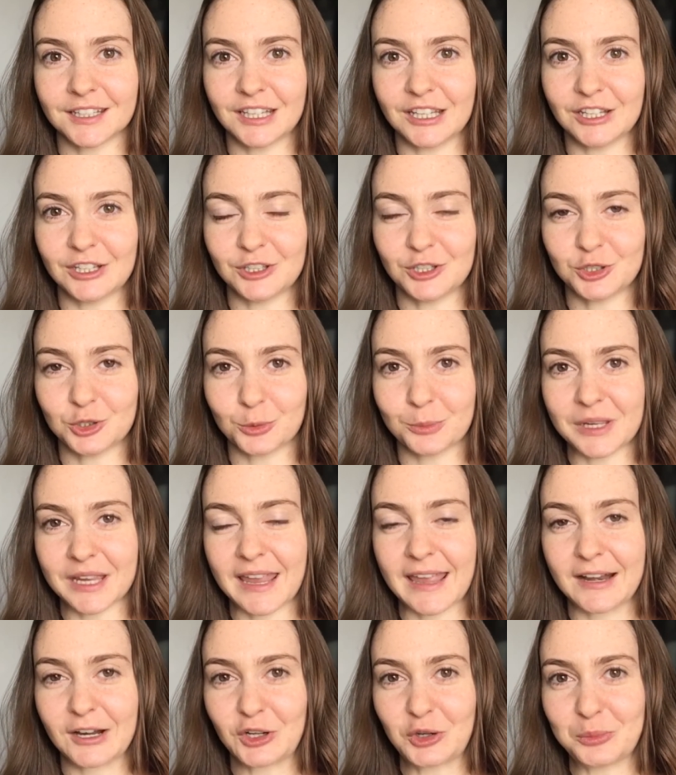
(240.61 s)
in your
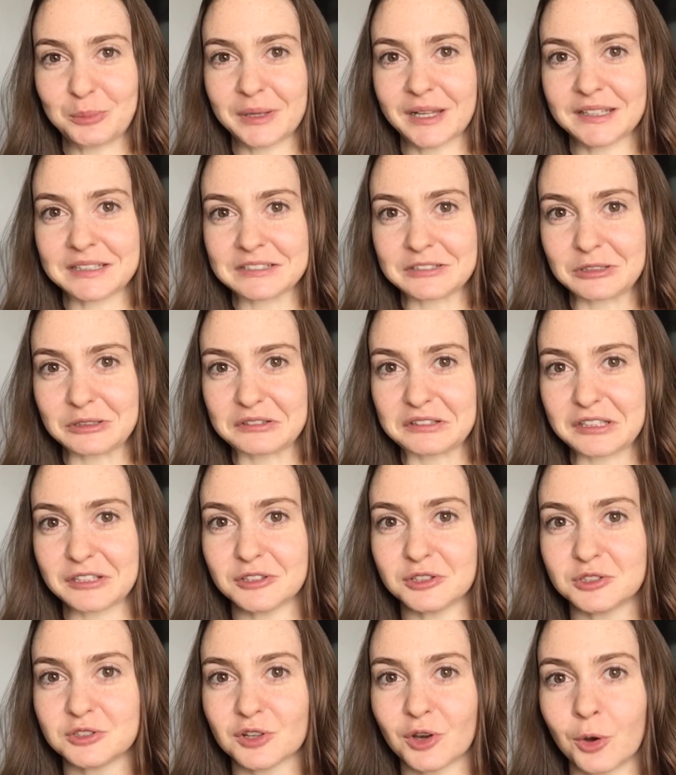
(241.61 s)
mechanical pencil that
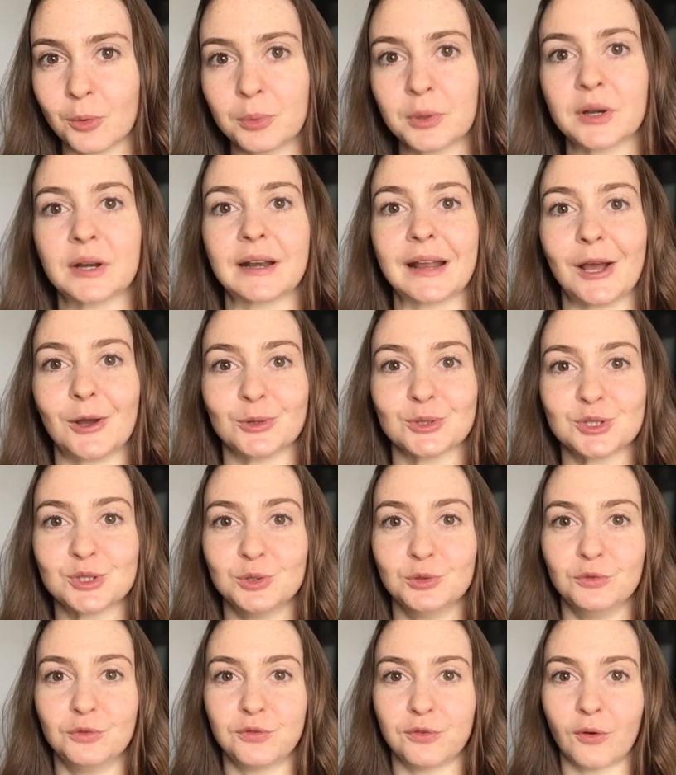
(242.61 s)
you don't put it out
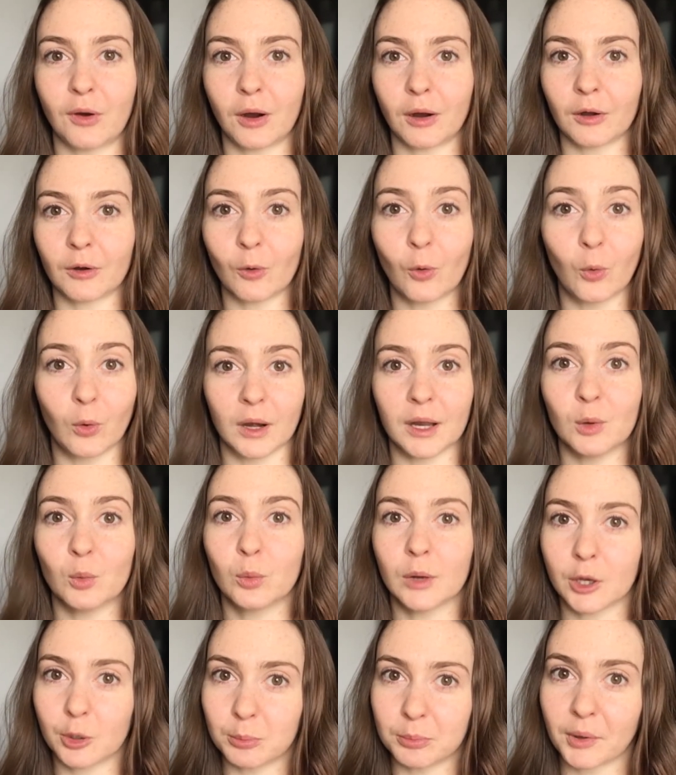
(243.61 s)
too far or it
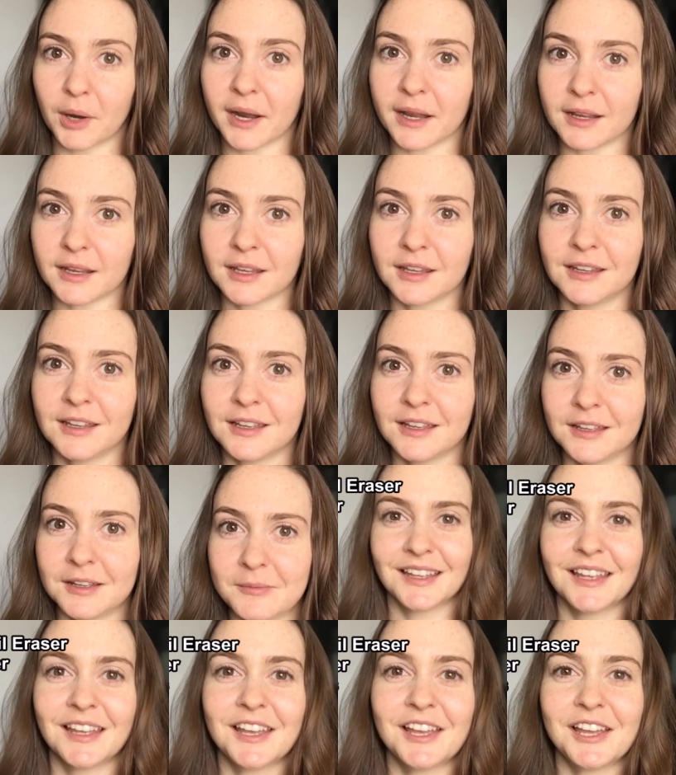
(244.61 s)
will break.
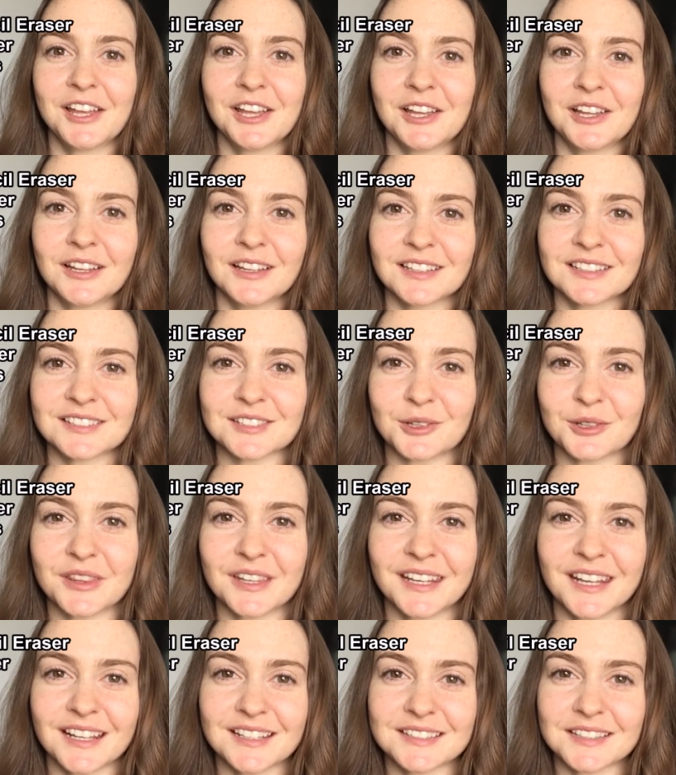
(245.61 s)
So the
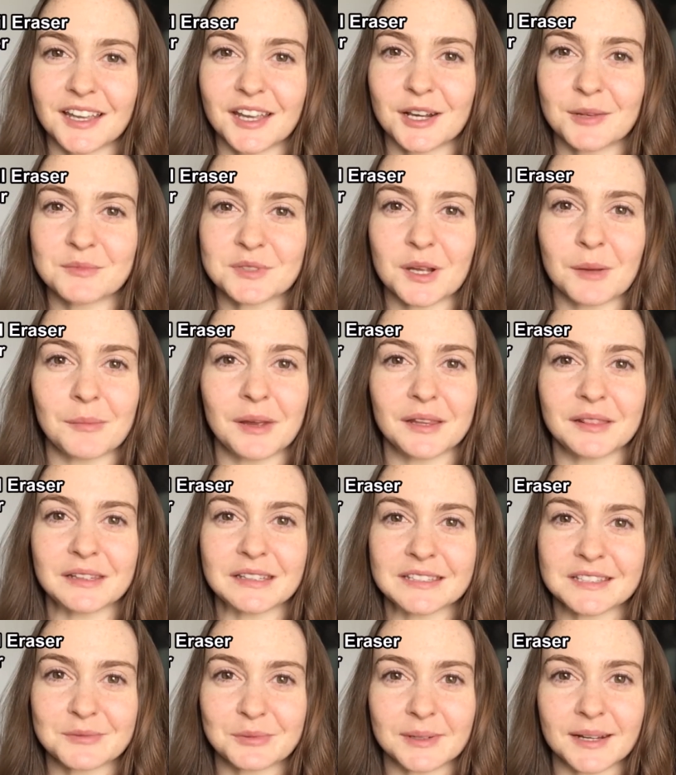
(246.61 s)
next items on my
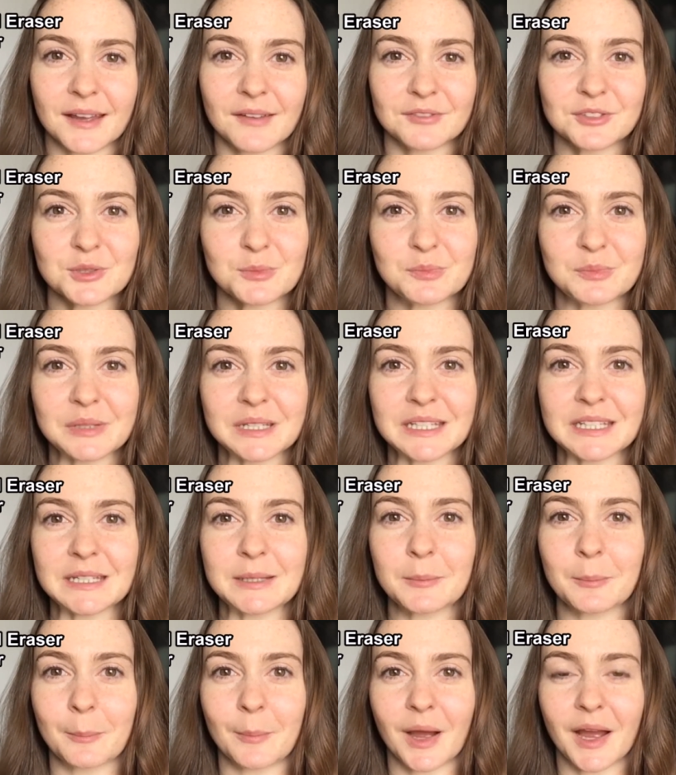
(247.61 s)
list would have to be
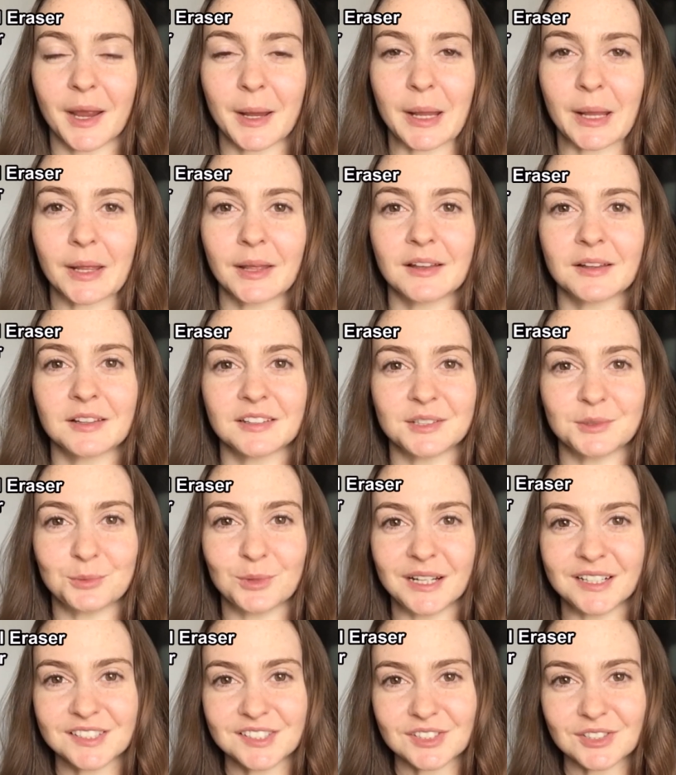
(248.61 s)
my
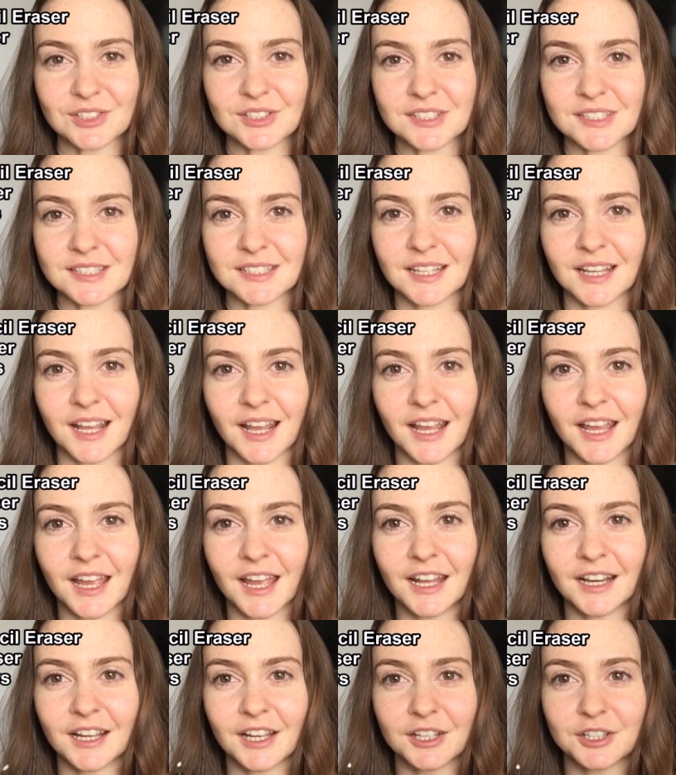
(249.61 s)
erasers,
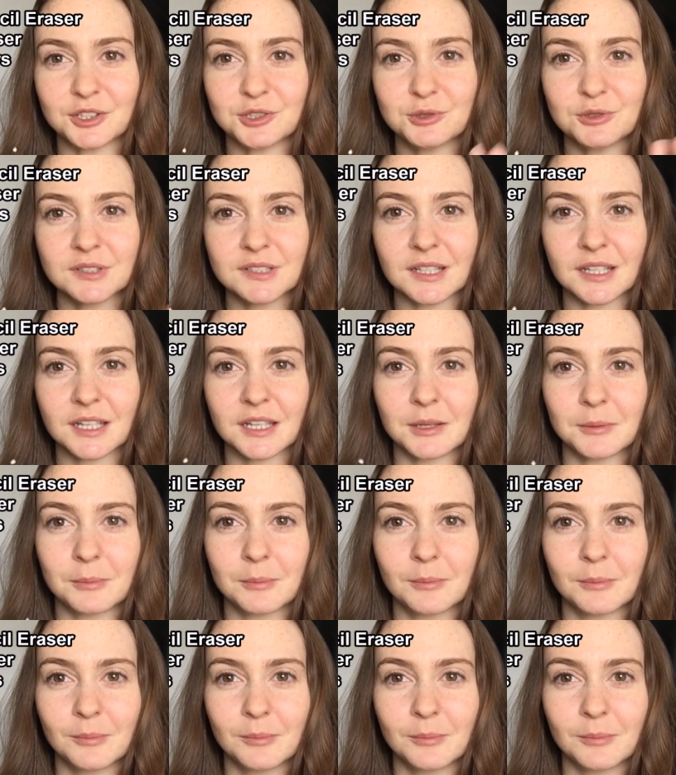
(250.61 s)
and I use a